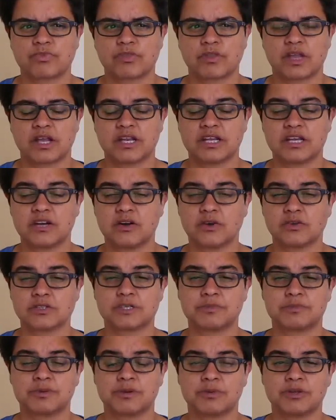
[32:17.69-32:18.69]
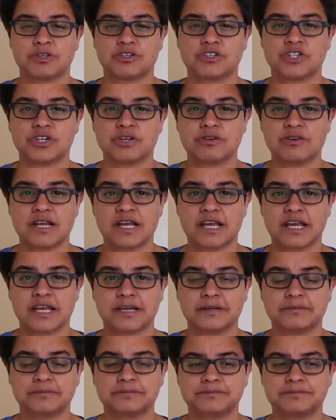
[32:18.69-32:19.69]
And he got to be with Julie,